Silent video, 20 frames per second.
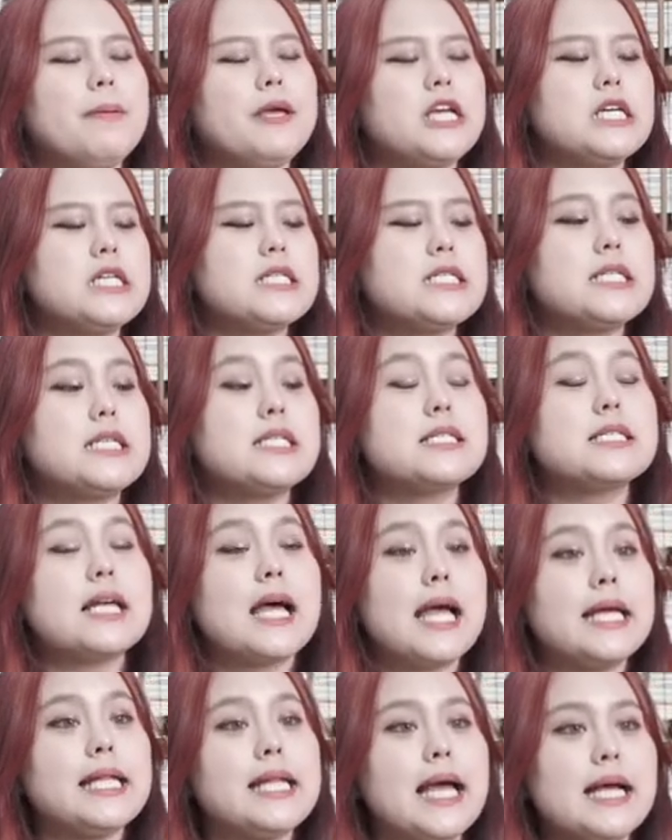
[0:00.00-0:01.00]
uh, because
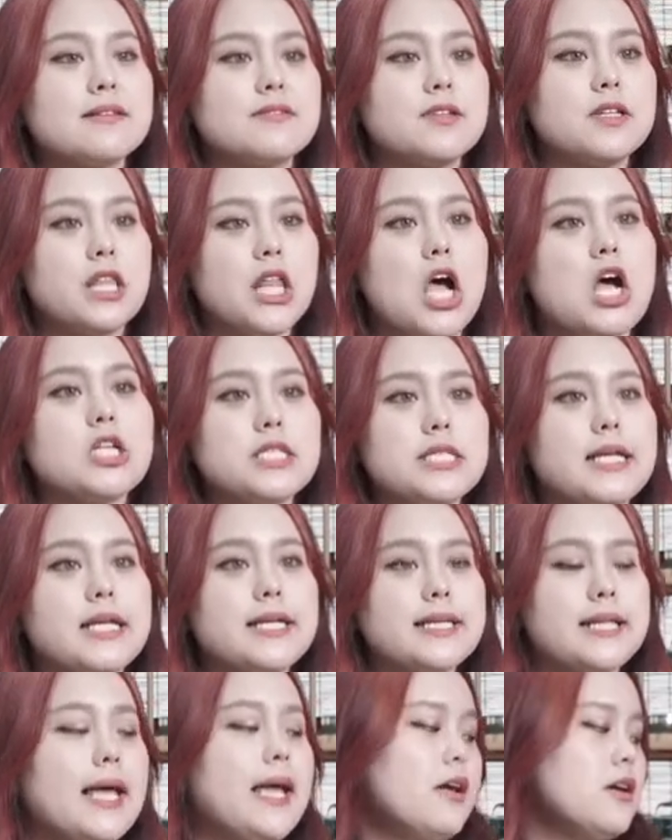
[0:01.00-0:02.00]
it's it has a
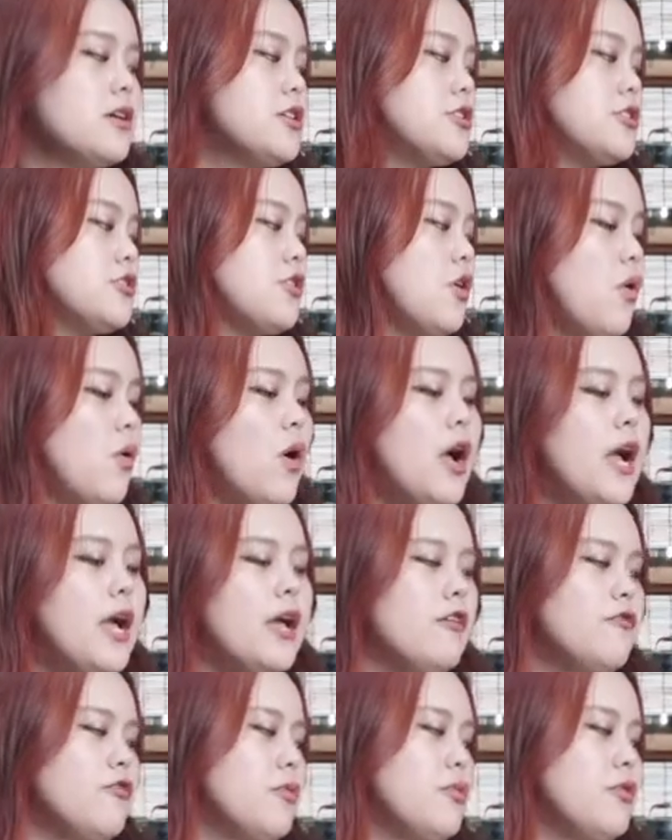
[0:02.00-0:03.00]
non-stick layer. So
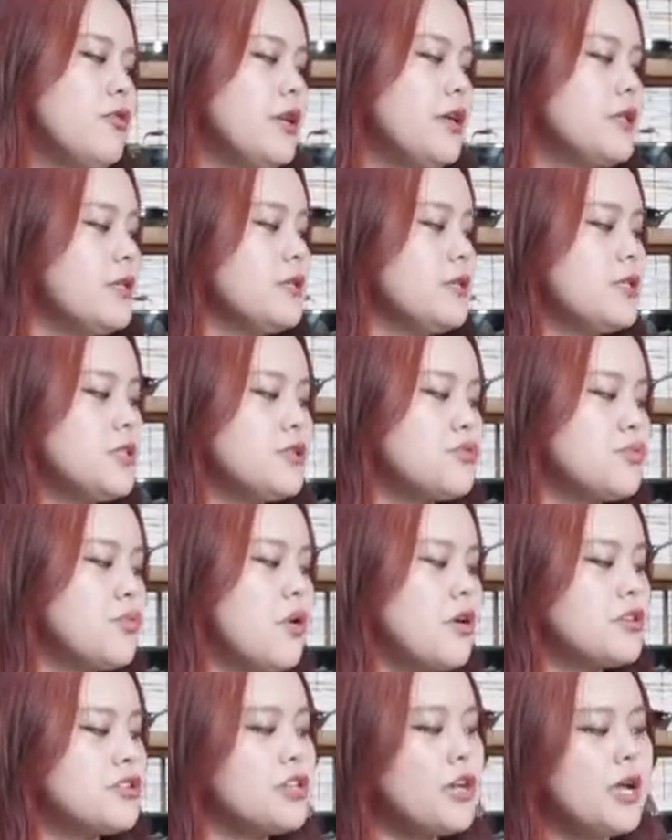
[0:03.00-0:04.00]
if you put it in the
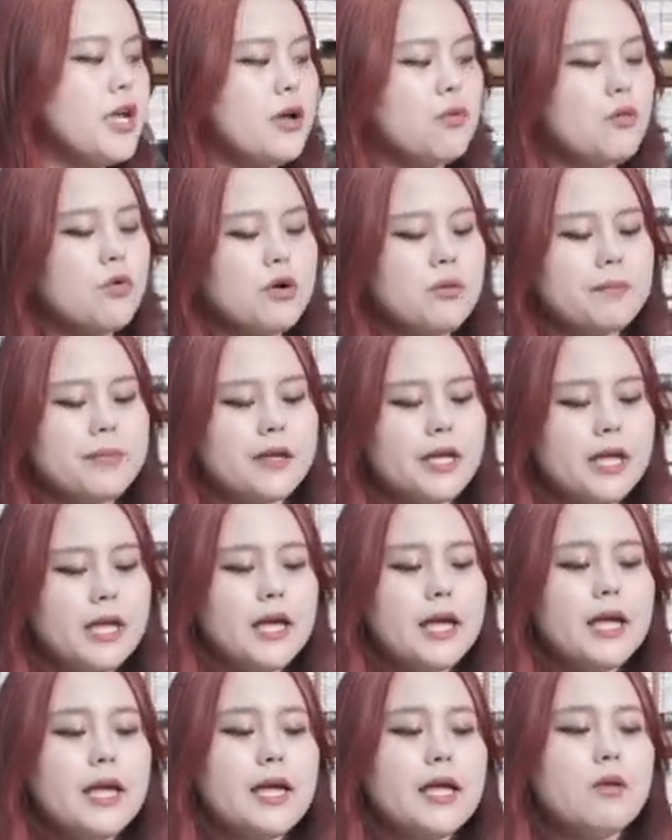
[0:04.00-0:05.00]
dishwasher, it would
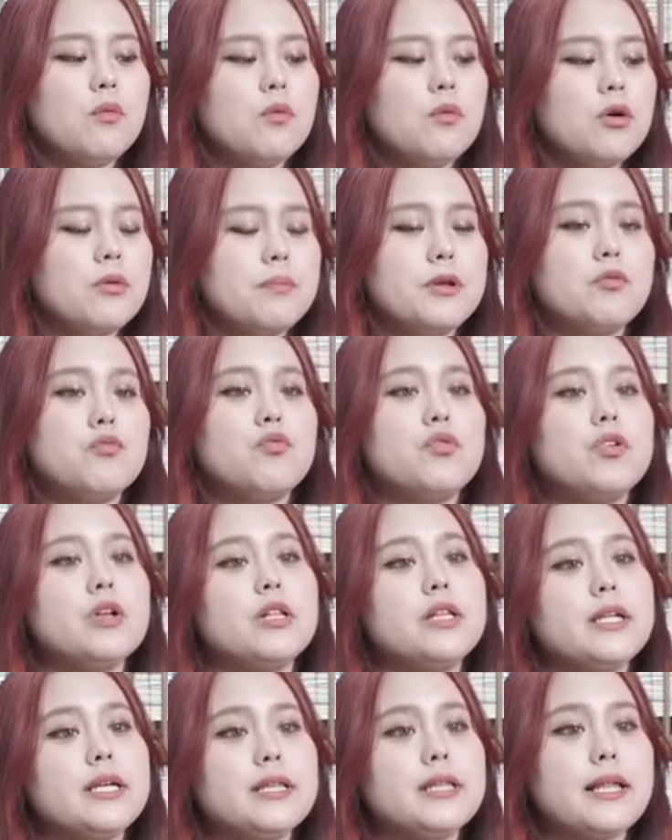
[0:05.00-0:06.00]
be it would be
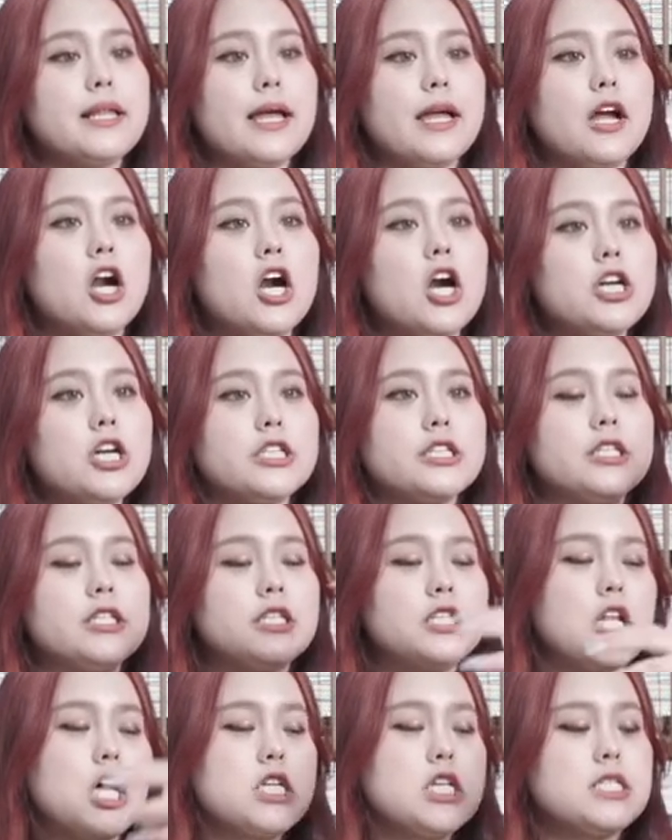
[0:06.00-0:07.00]
really like hurt the
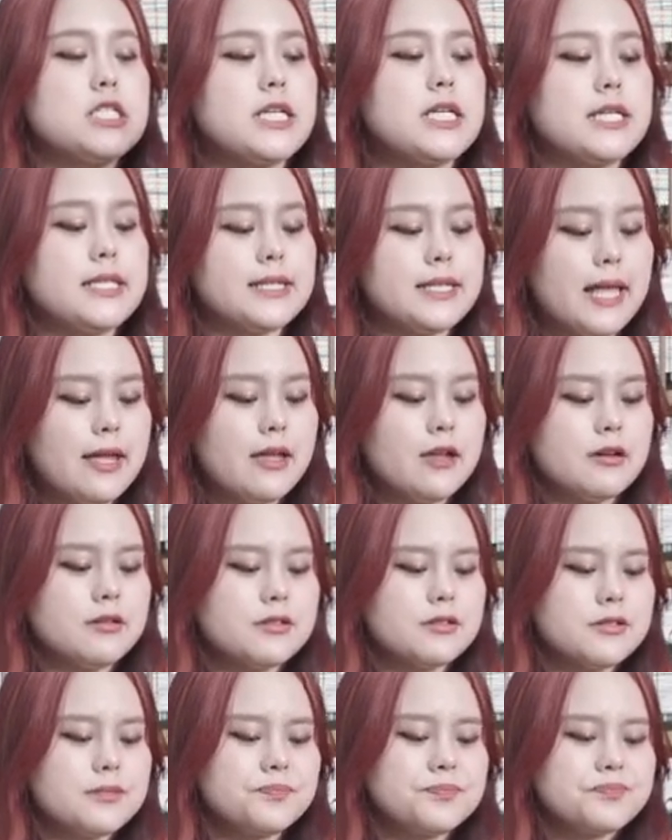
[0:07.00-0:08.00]
non-stick
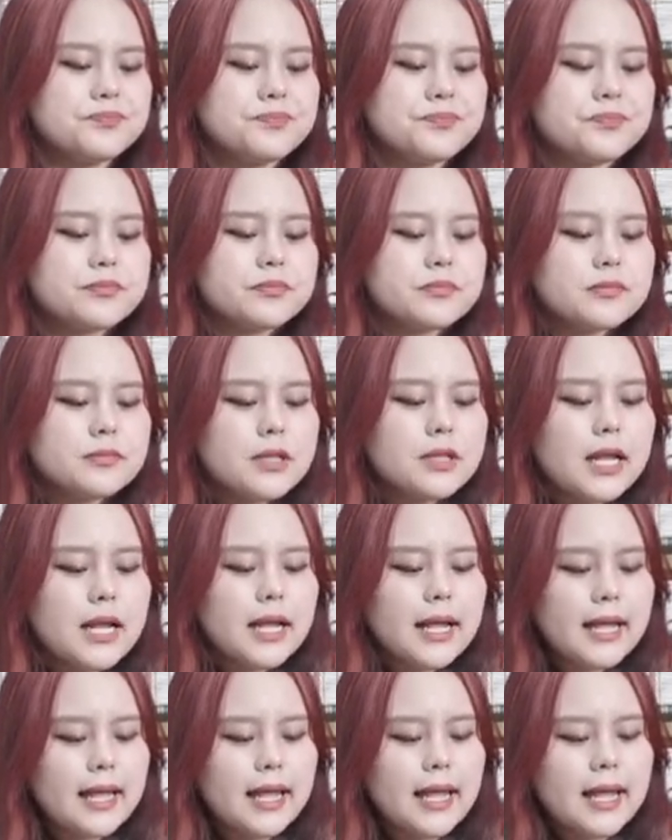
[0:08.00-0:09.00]
layers.
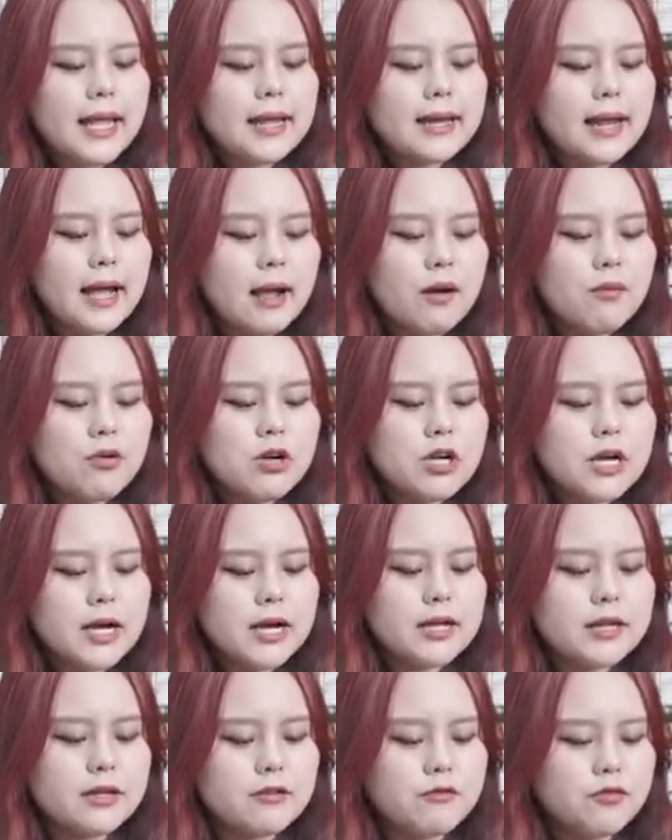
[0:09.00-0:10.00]
And I will
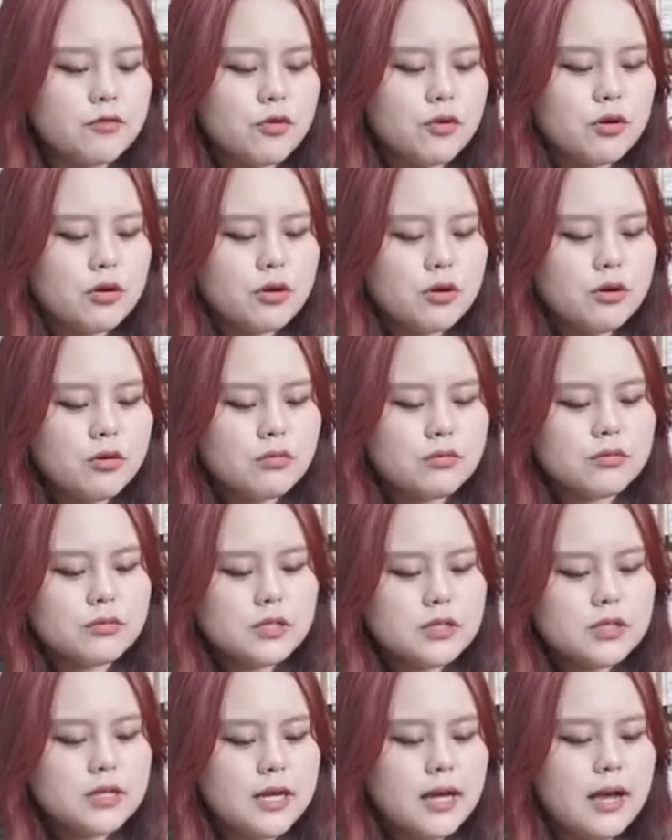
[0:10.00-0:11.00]
cutting for
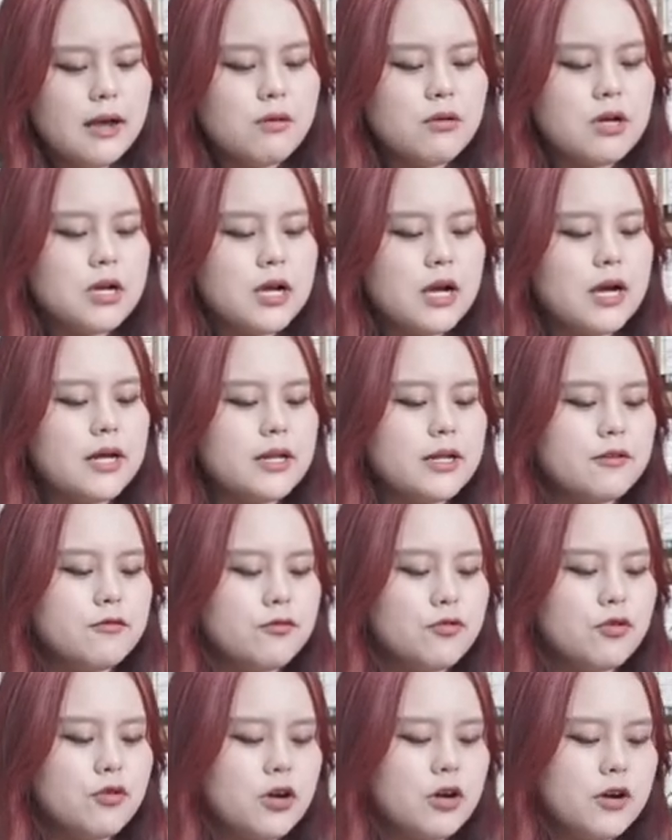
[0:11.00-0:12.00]
oh, I will
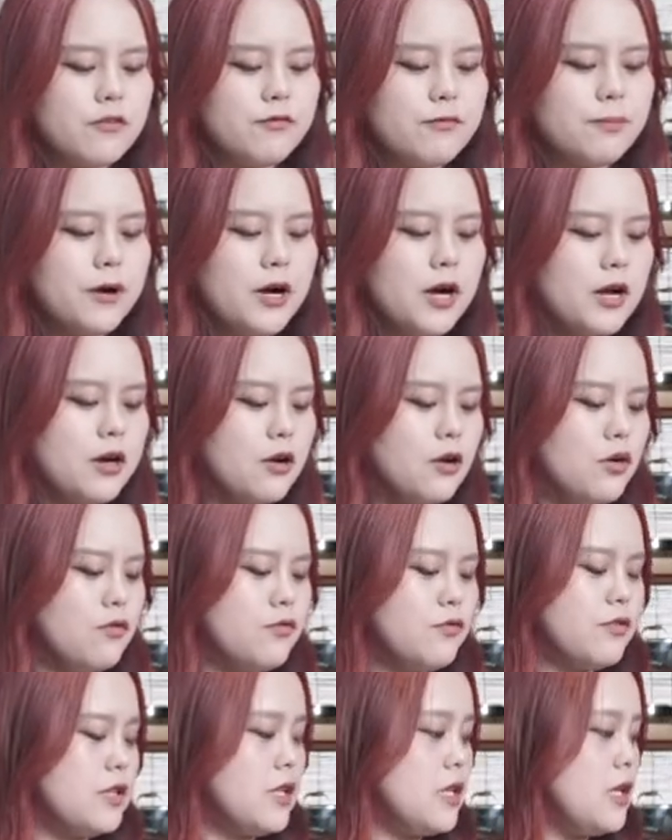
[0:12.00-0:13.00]
cutting for part
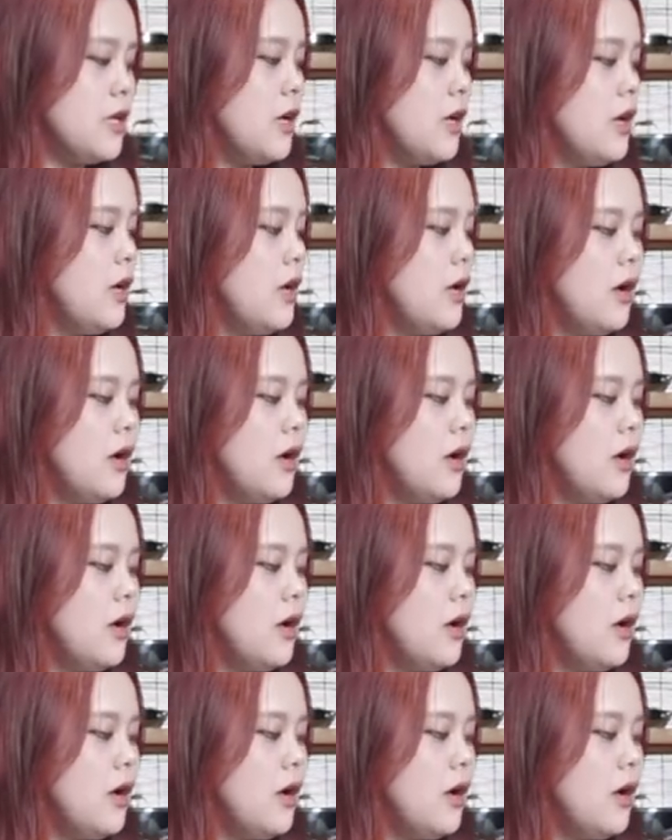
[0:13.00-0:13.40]
of the